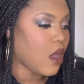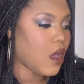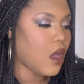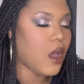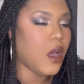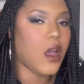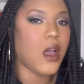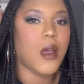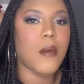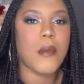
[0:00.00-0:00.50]

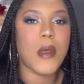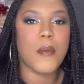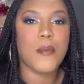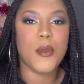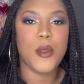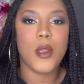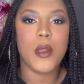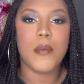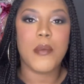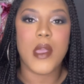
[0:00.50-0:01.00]
Um,
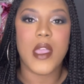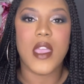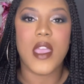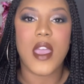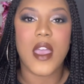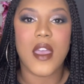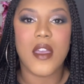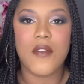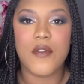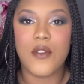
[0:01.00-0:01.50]
Beauty Bay
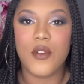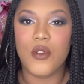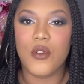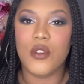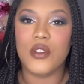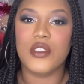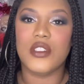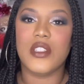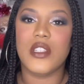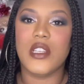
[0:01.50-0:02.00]
have
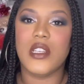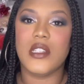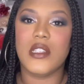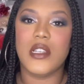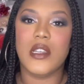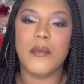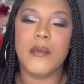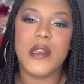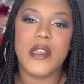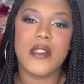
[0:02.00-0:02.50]
launched these
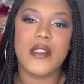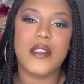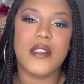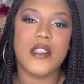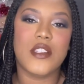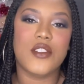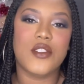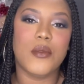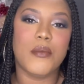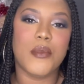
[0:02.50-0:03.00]
limited
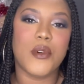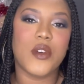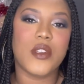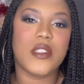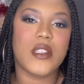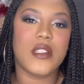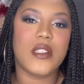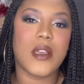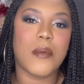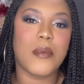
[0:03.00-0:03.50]
edition
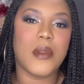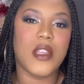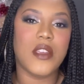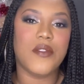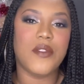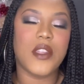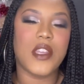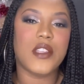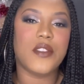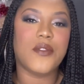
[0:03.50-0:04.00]
boxes. I
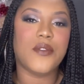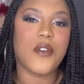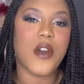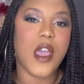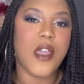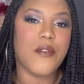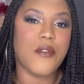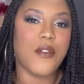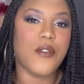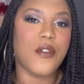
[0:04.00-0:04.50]
believe there's
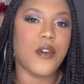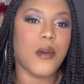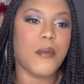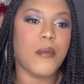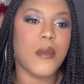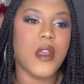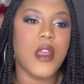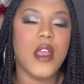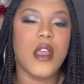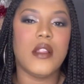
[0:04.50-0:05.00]
five of
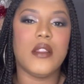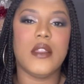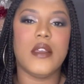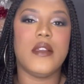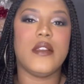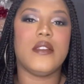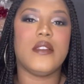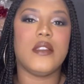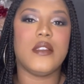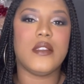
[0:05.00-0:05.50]
them.
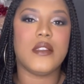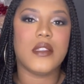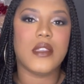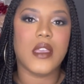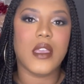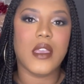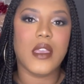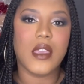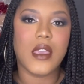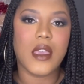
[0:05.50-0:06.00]
There's the
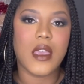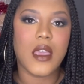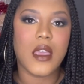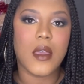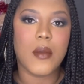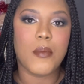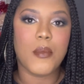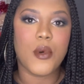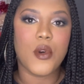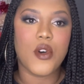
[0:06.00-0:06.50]

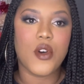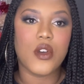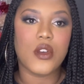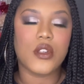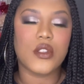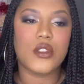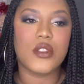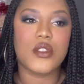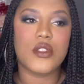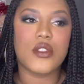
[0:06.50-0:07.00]
skincare
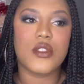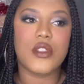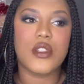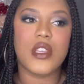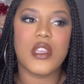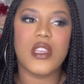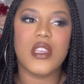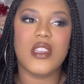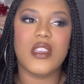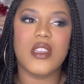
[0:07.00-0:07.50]
box,
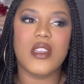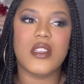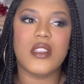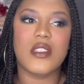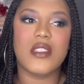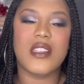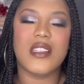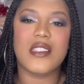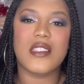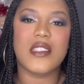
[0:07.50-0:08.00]
the
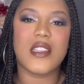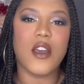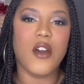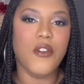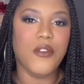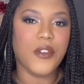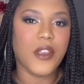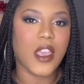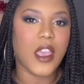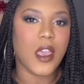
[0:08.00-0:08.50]
is it
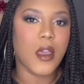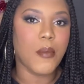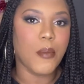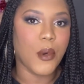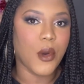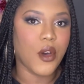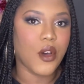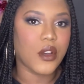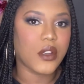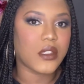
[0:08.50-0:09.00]
self-care
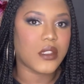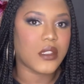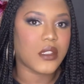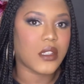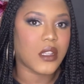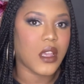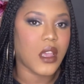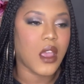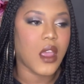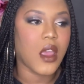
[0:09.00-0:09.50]

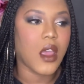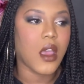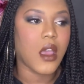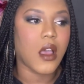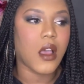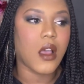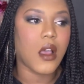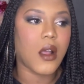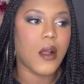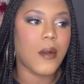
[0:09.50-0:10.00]
box,
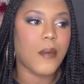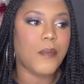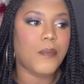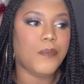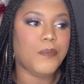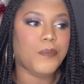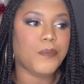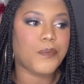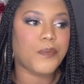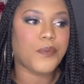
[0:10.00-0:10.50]

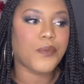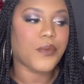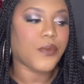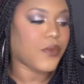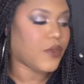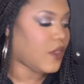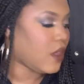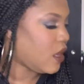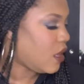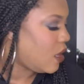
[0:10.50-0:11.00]
um,
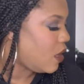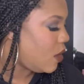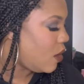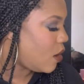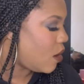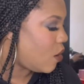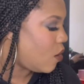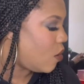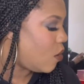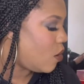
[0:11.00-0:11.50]

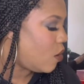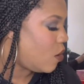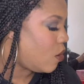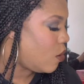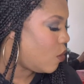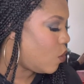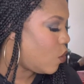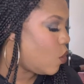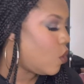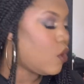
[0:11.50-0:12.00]
the
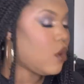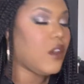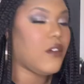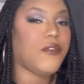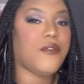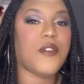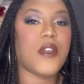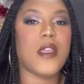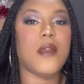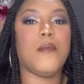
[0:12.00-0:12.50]
Haul of
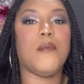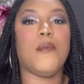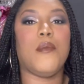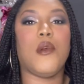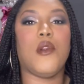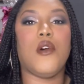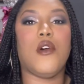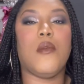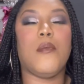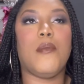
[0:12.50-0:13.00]
Fame
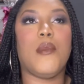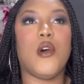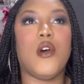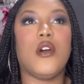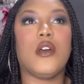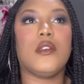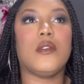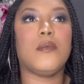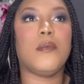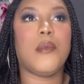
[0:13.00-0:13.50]

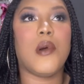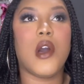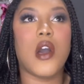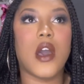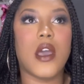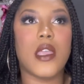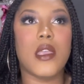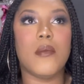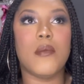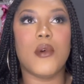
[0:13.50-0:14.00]
box,
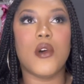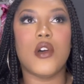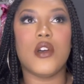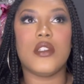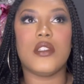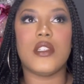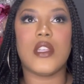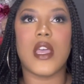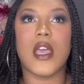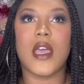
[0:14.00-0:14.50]
party
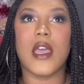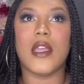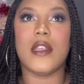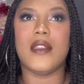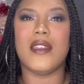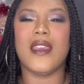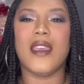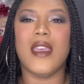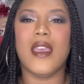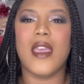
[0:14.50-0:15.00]
box
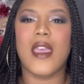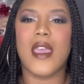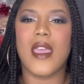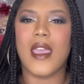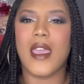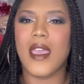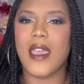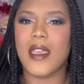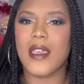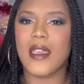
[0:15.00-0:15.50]
and
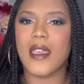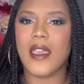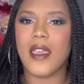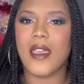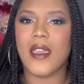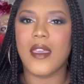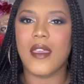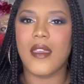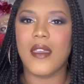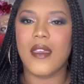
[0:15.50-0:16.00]
hair
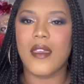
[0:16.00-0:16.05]
care.